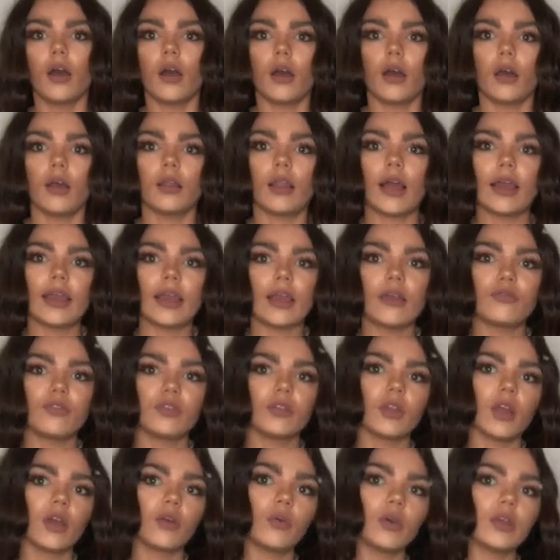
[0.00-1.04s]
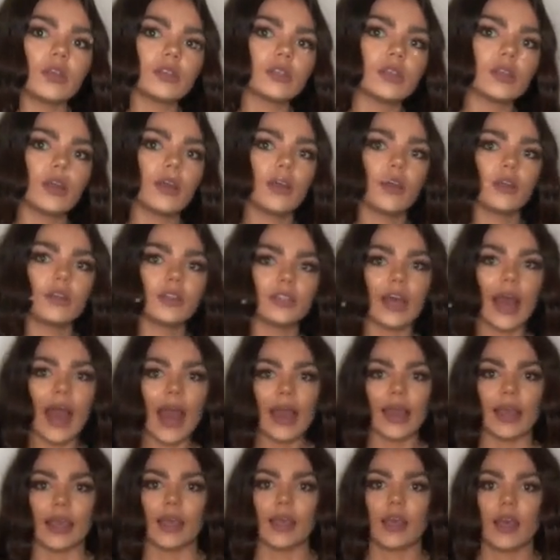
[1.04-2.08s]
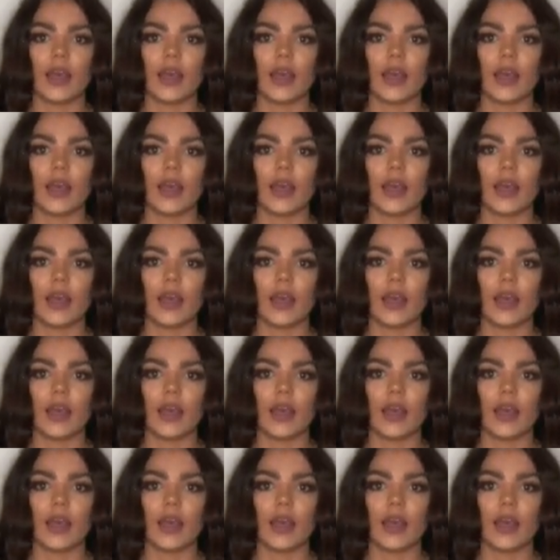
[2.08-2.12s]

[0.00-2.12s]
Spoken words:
and like even though it's tight